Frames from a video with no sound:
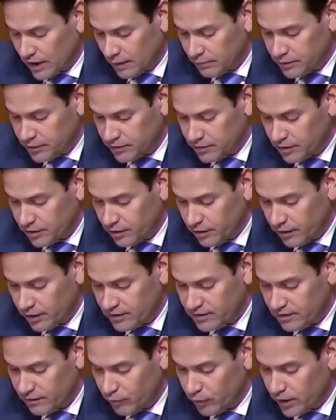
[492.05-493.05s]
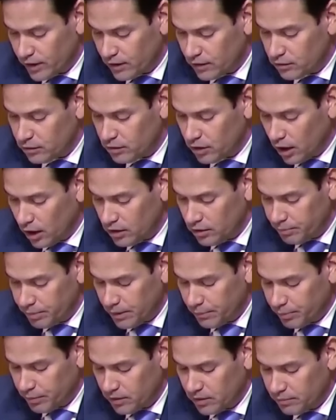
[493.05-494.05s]
I'm just curious, if we include all the
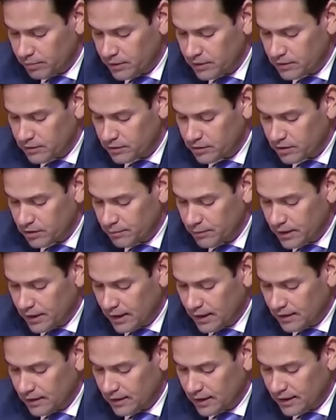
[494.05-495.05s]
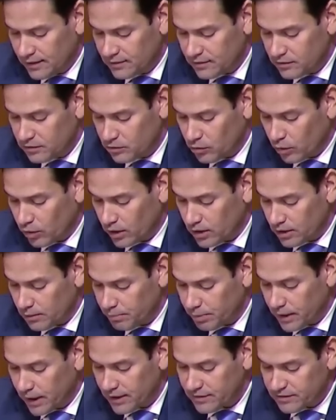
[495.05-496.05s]
people that have been discriminated against historically,
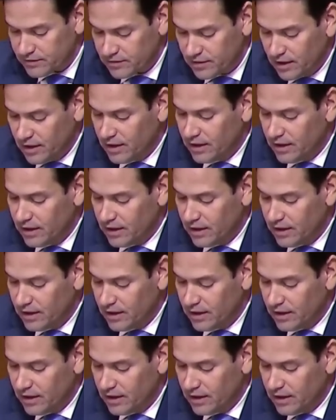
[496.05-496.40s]
plus